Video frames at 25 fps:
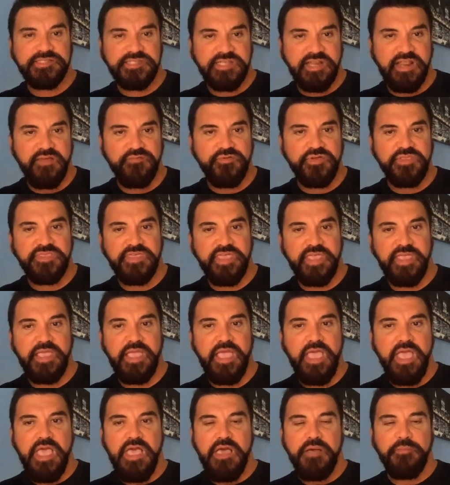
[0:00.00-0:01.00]
and everything,
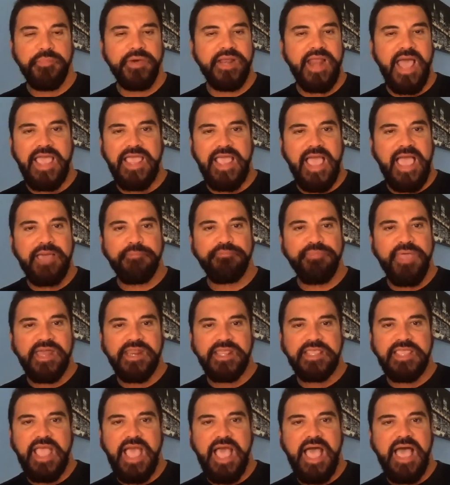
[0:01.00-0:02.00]
but I'm not
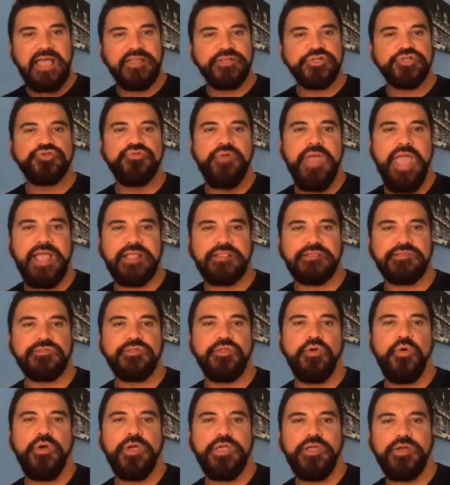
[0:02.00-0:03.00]
a contract
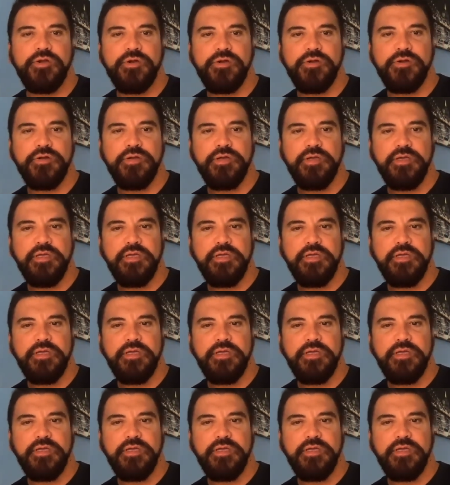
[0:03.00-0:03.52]
lawyer.